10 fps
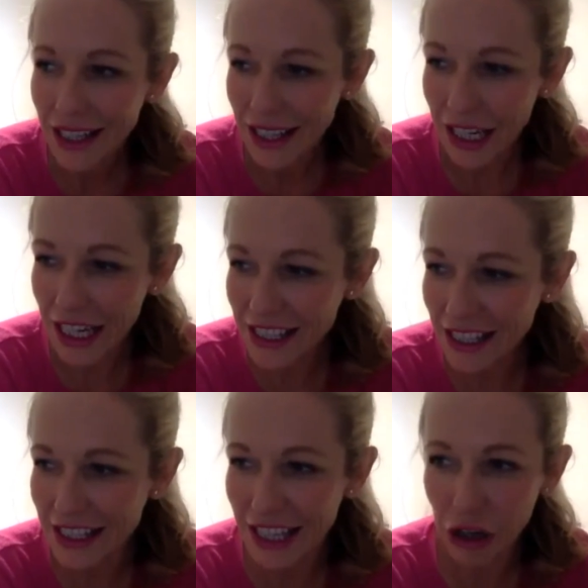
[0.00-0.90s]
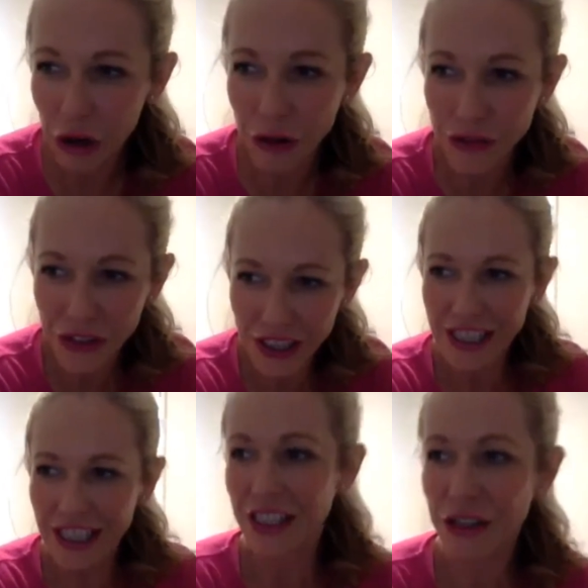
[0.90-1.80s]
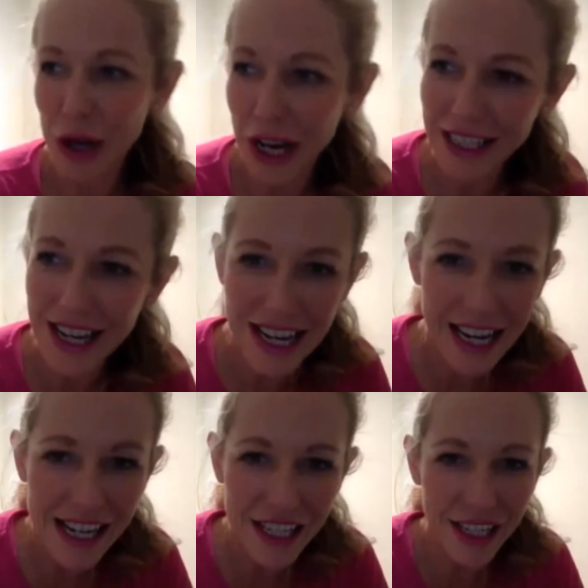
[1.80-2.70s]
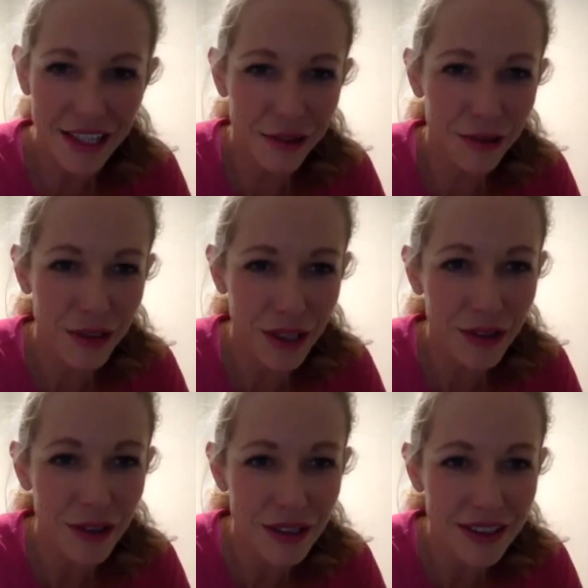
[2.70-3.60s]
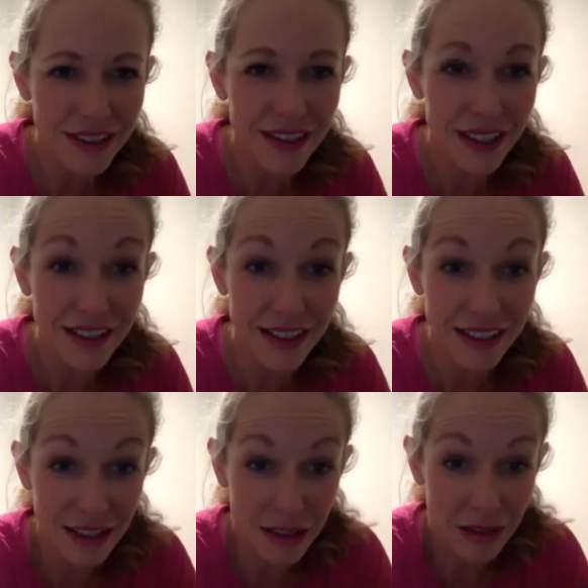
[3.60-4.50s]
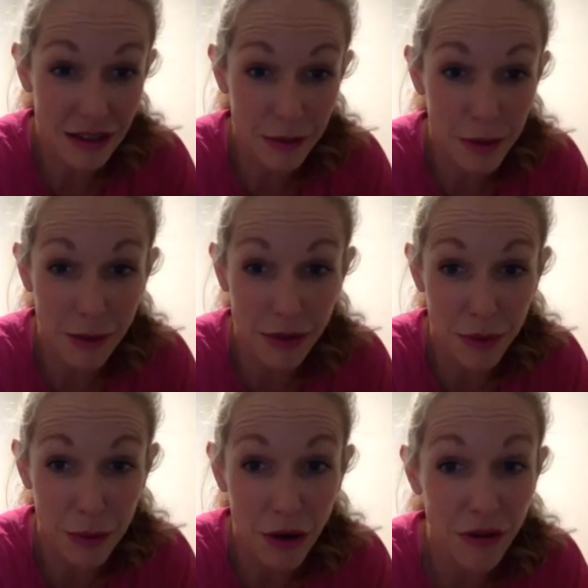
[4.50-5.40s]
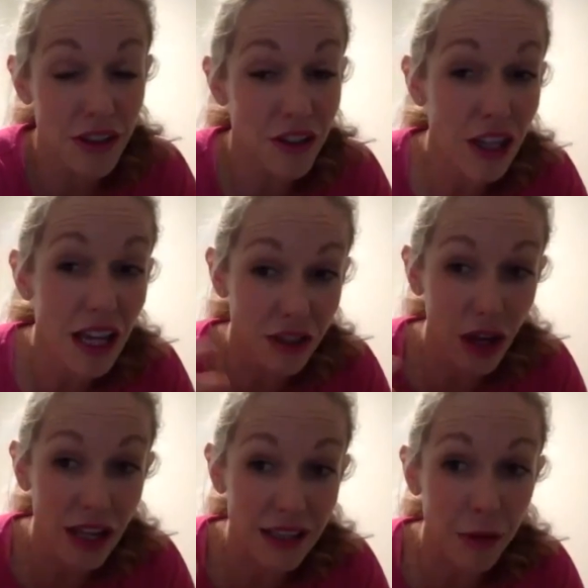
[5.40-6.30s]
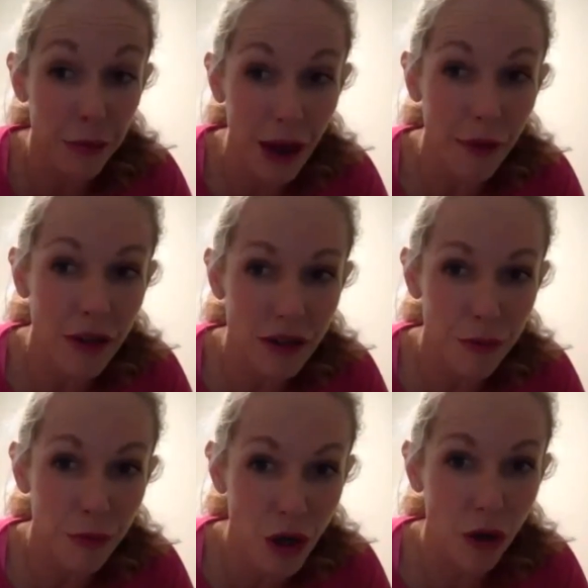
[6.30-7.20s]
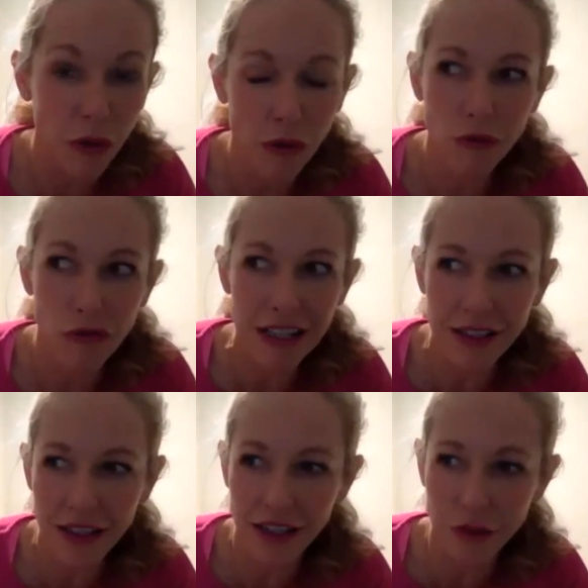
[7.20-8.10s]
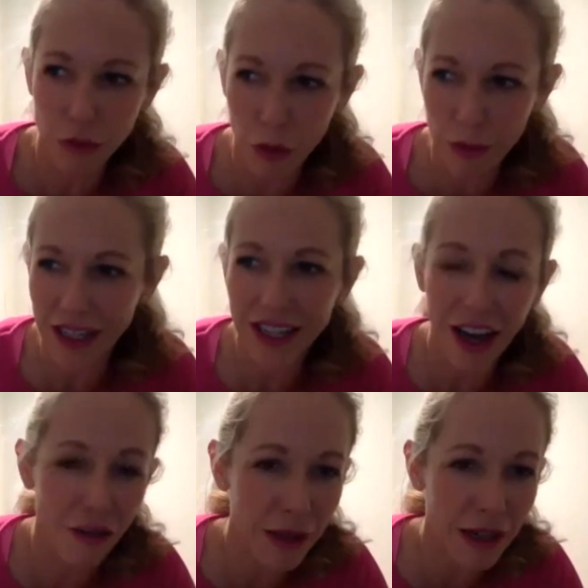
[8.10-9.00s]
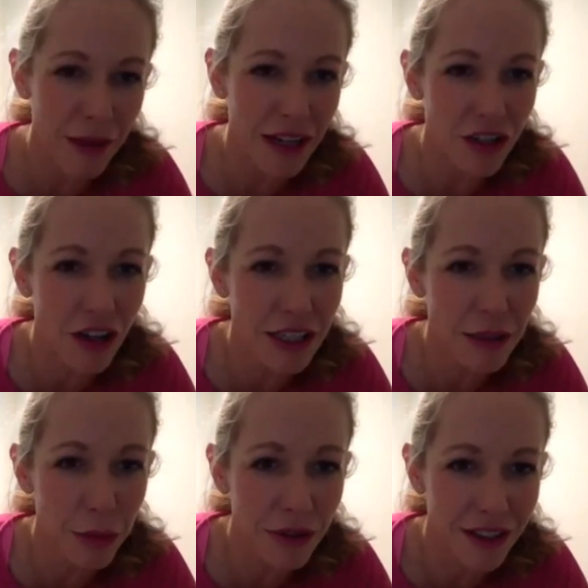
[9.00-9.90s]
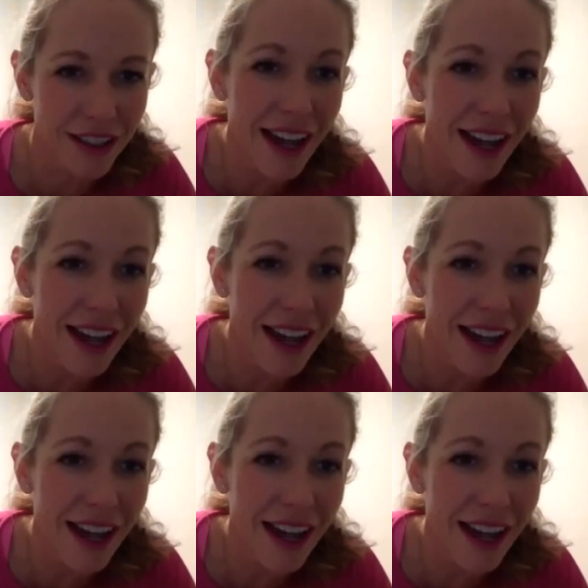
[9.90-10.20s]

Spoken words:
lessons that COVID is trying to teach us all, you know, is to be able to be both. And so, yeah, so as an empowered, you know, rested woman, I've been a much nicer person.